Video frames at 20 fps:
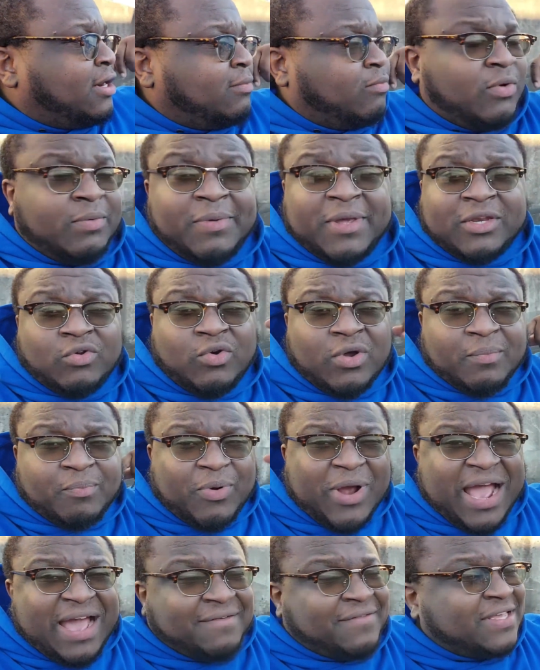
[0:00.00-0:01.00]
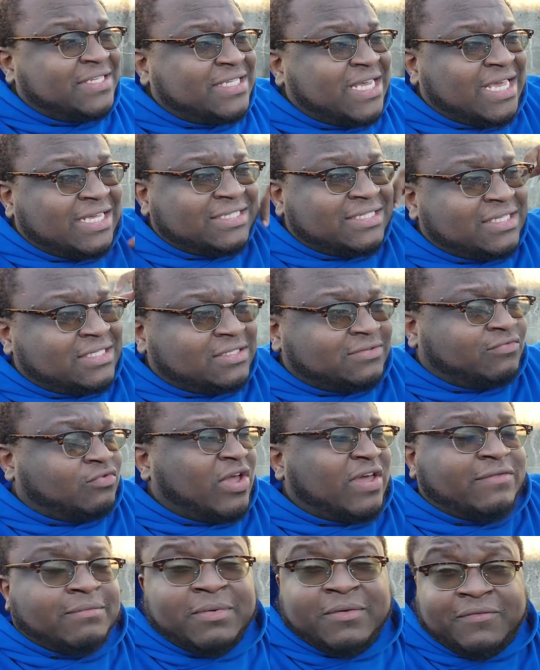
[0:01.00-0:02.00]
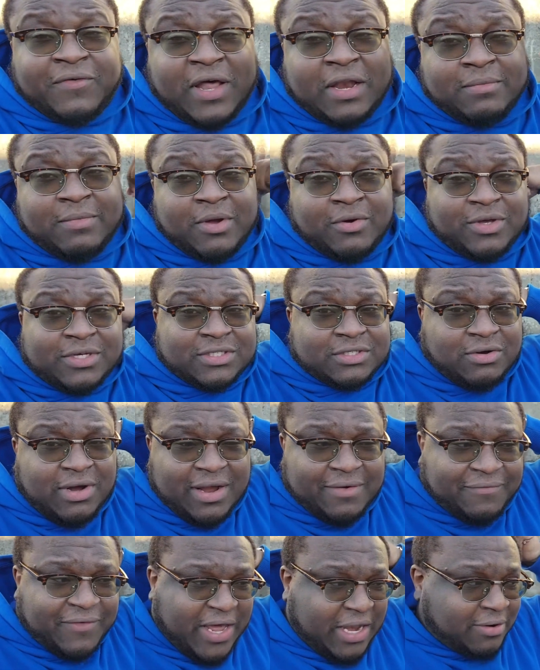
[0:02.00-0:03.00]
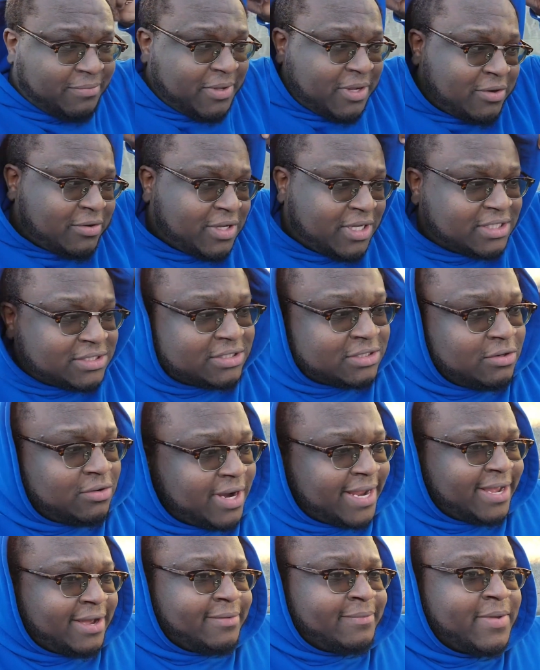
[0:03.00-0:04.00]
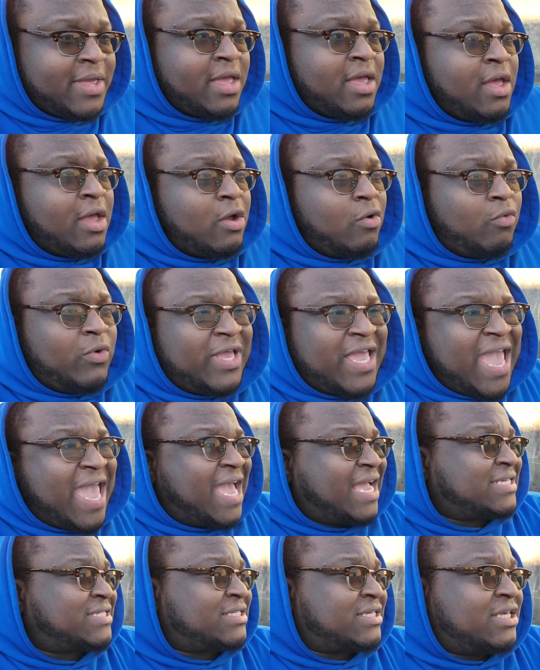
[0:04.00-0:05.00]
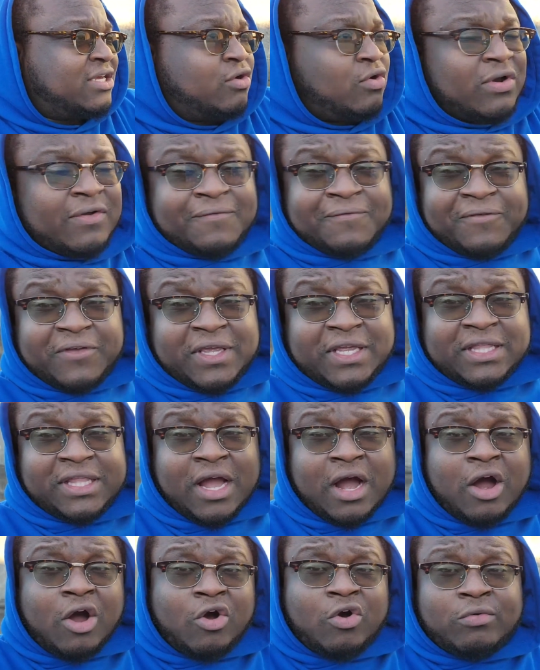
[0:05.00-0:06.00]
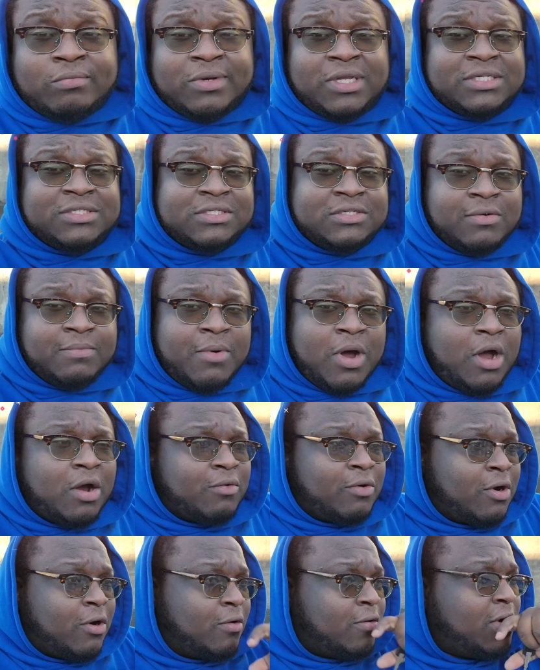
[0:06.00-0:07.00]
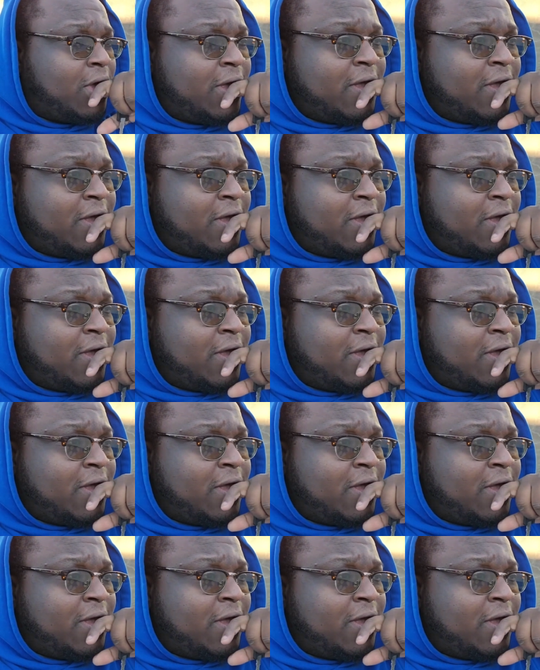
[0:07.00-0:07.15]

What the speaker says: We've been doing private tastings. If you haven't been following me on Instagram, follow me on Instagram. We actually going to feed the homeless tomorrow.